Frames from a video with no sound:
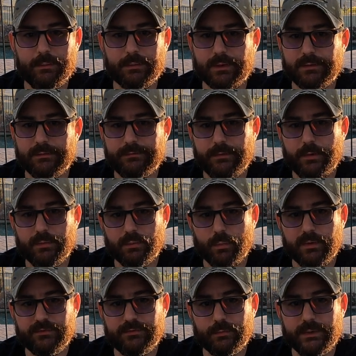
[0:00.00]
We're on the phone
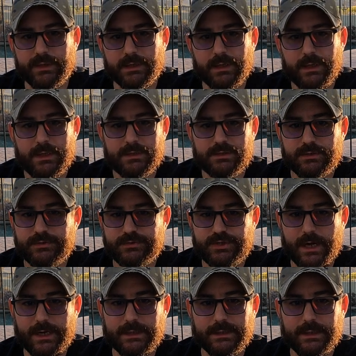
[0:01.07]
once a week, just
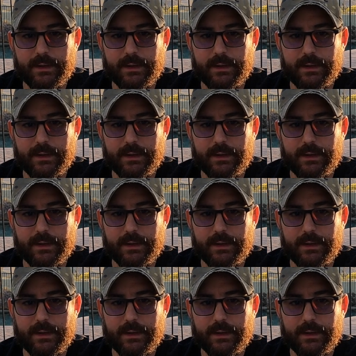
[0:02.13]
chatting